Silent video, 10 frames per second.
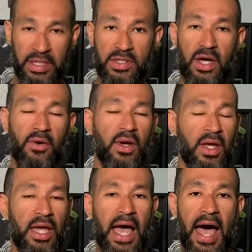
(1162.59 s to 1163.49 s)
So
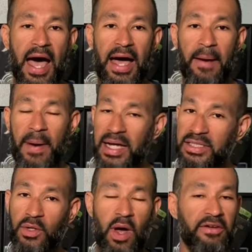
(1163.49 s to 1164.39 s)
uh, a
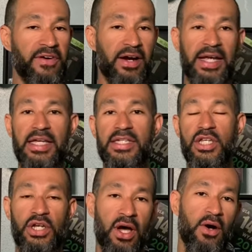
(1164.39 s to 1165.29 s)
Boston qualifier
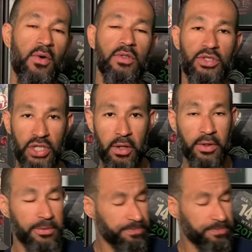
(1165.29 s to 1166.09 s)
is no joke.